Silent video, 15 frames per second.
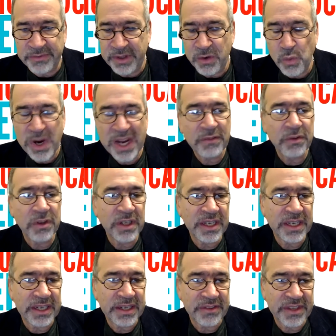a way of
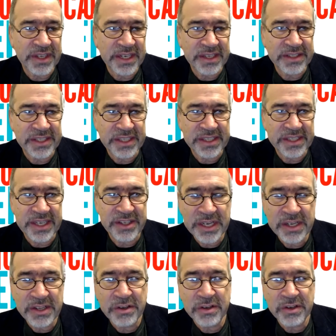looking at things. He says,
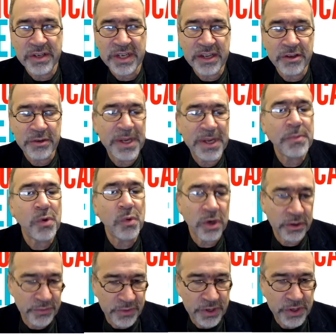either people
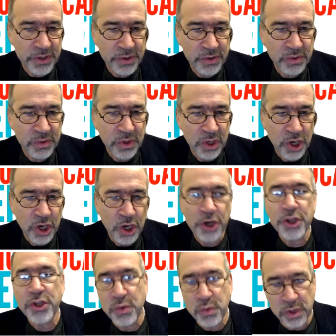work for you or
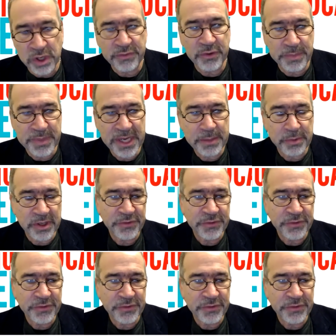you work for people.